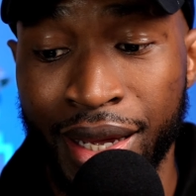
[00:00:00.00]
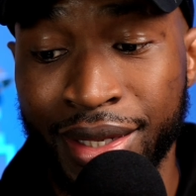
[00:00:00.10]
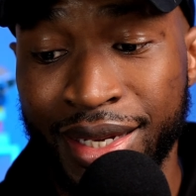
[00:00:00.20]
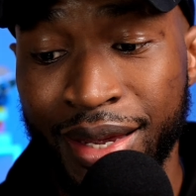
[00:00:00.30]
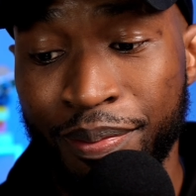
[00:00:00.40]

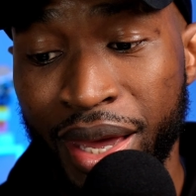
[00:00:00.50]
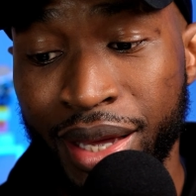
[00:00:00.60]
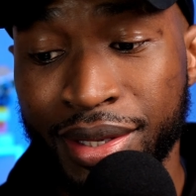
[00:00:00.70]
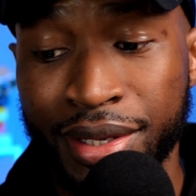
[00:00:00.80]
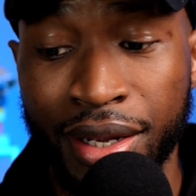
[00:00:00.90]

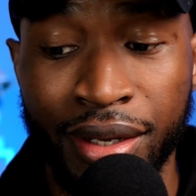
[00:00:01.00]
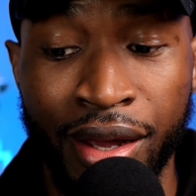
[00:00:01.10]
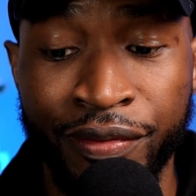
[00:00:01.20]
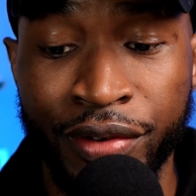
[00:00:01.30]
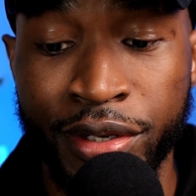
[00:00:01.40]
teammates,
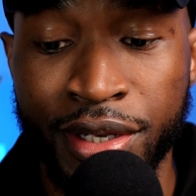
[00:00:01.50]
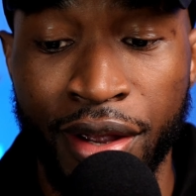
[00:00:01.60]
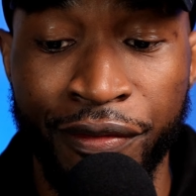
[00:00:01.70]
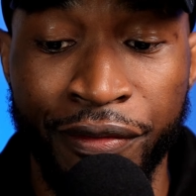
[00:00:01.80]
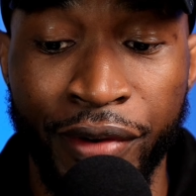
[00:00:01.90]
lovers,
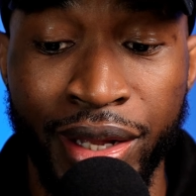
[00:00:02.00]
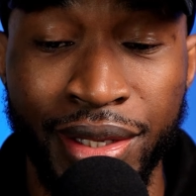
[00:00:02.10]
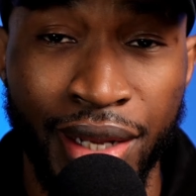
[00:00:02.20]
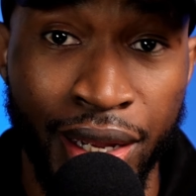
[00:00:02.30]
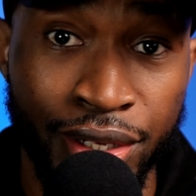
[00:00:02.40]

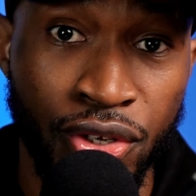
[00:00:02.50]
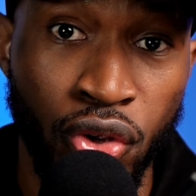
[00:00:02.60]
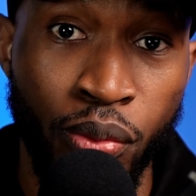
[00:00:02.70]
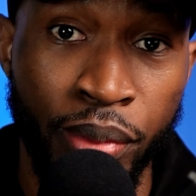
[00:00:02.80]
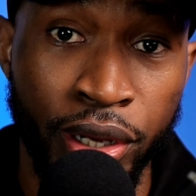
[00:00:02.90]
friends, and
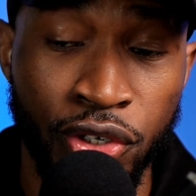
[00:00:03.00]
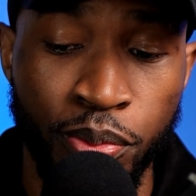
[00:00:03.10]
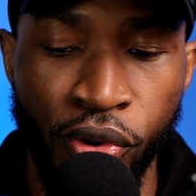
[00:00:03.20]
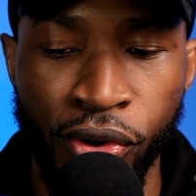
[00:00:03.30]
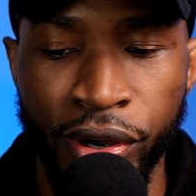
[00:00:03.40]
so much
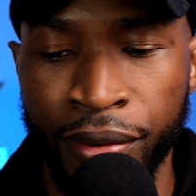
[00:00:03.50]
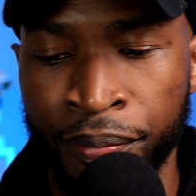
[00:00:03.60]
more.